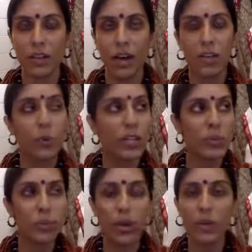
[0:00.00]
Otherwise,
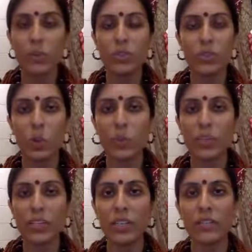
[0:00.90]
why would so
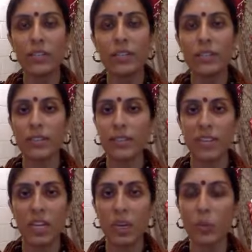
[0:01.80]
many of us
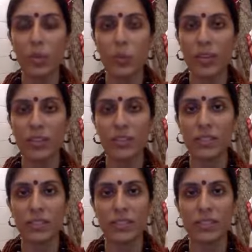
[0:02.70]
take up the path of
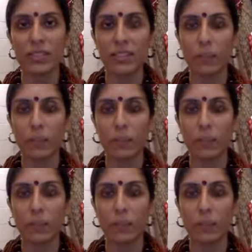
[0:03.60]
sannyas?